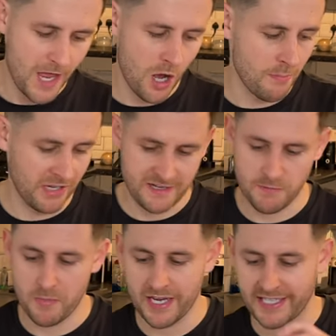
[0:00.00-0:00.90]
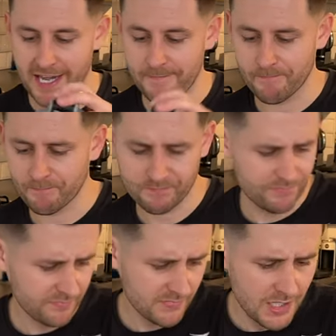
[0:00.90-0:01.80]
Unbelievable bit of kit.
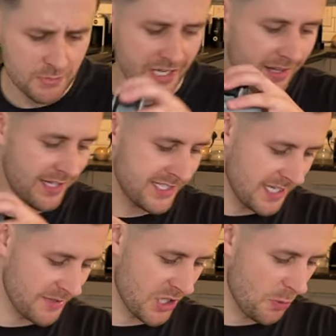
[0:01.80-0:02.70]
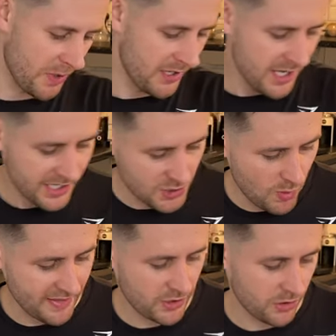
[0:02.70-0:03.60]
But yeah, let's keep this open. Let's
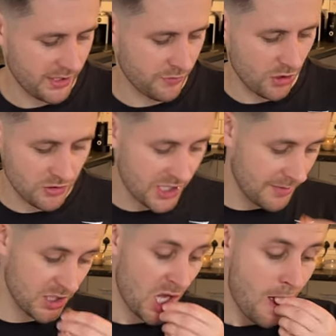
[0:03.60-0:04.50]
wipe the cod liver oil tablet.